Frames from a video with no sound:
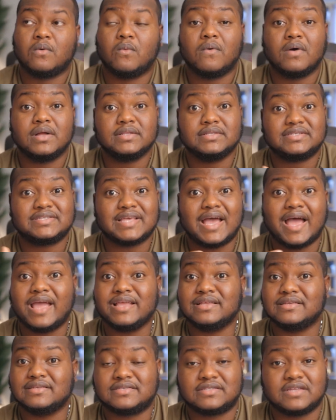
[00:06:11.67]
Once
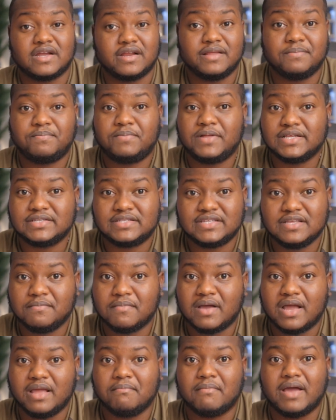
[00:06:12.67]
I started placing
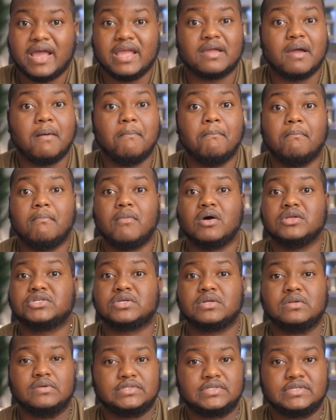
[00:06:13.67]
my mic
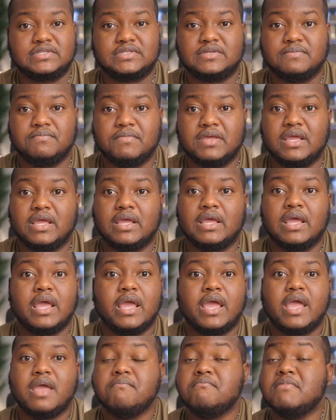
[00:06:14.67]
much closer to me,
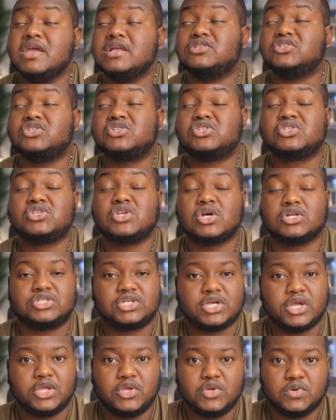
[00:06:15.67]
it made such
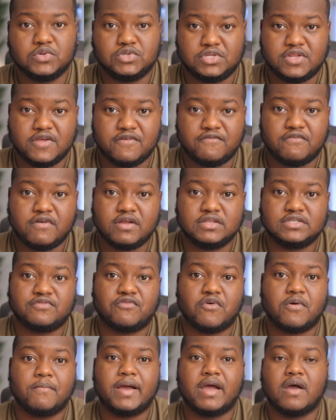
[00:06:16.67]
a huge difference
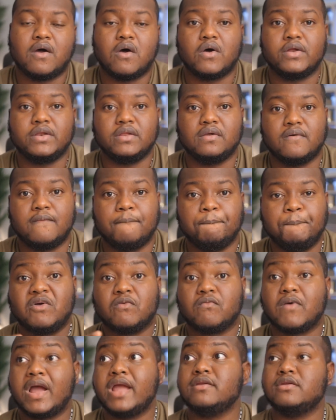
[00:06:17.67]
for my audio.
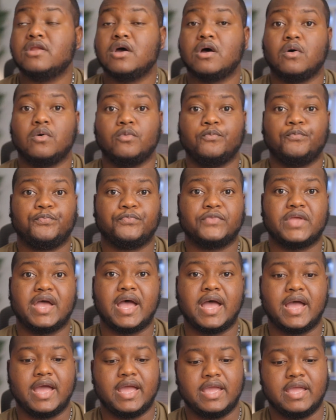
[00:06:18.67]
Right now,
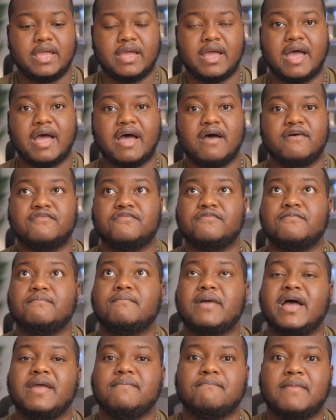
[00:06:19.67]
I have
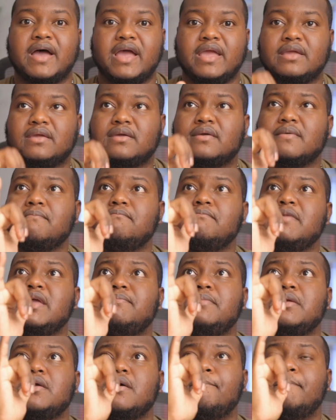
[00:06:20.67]
my mic
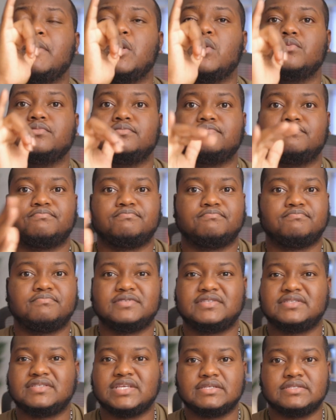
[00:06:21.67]
maybe about
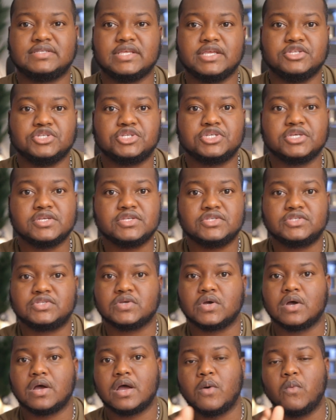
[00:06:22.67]
6 inches
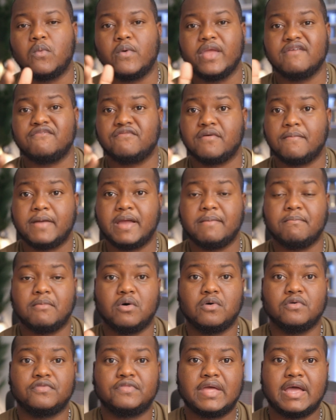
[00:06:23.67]
away from my
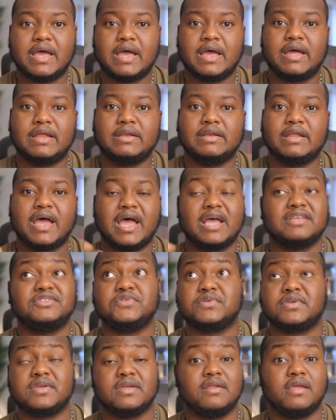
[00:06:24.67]
mouth, and as
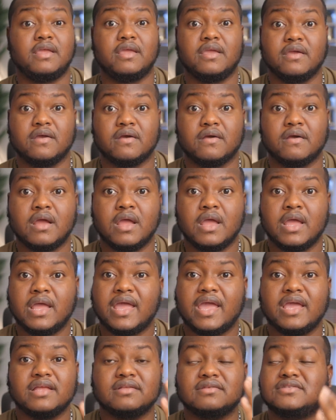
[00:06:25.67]
you can hear,
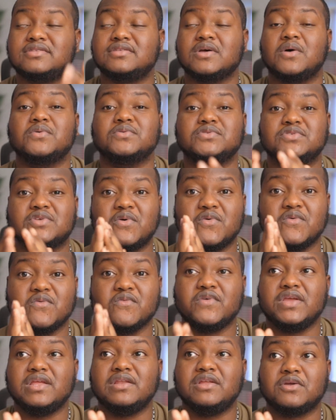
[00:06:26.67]
it sounds
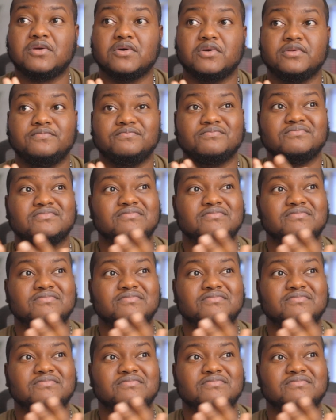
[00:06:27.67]
really good.